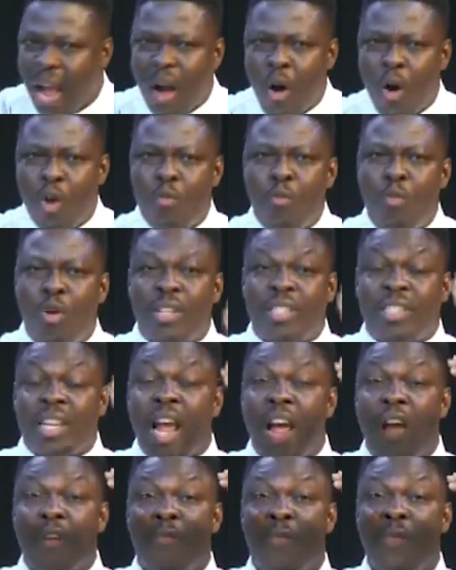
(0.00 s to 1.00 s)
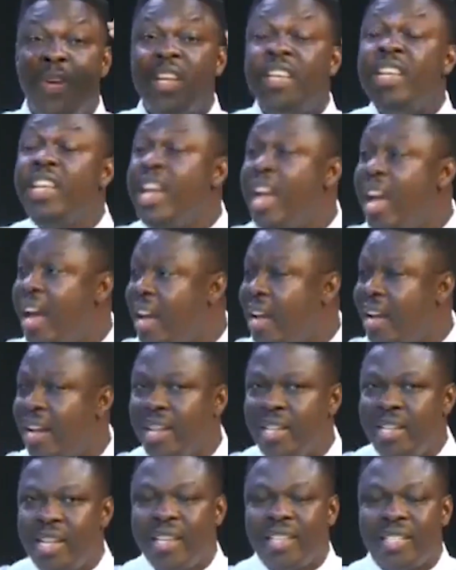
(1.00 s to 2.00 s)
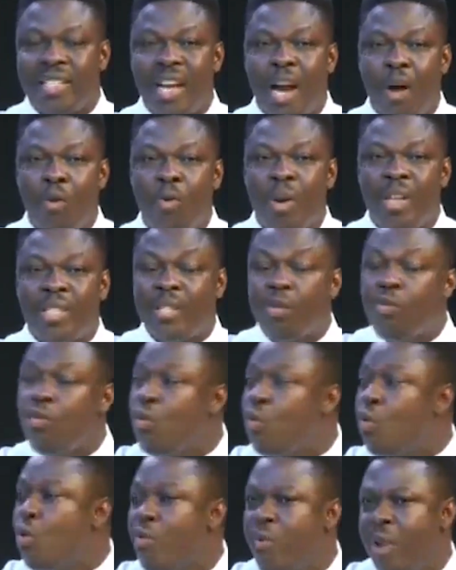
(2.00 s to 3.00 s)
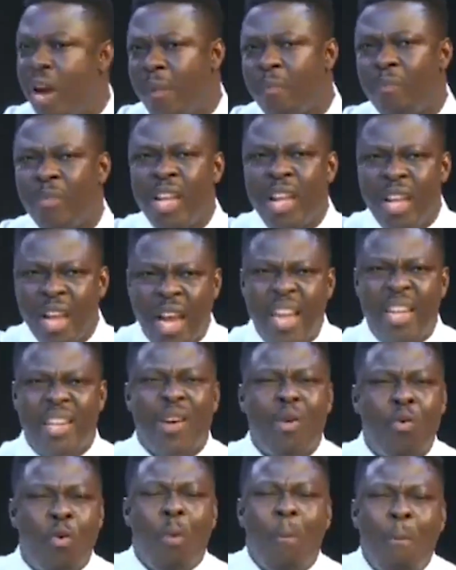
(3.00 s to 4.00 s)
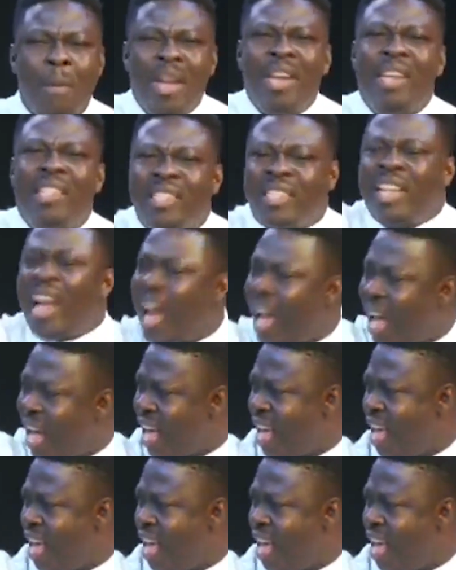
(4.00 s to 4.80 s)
almost every year. Yet now we see who kunya a minister.